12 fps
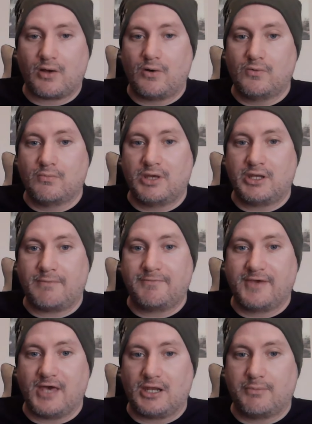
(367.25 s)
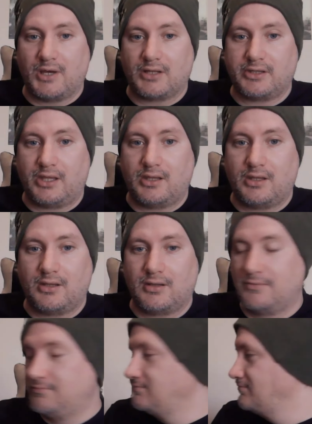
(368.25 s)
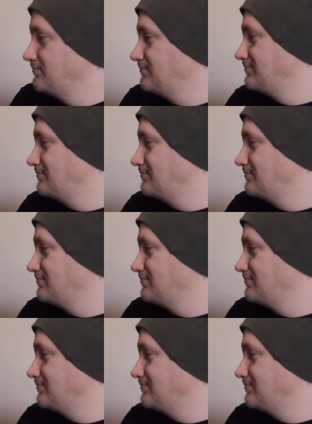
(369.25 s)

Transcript: oh man, I forgot about that.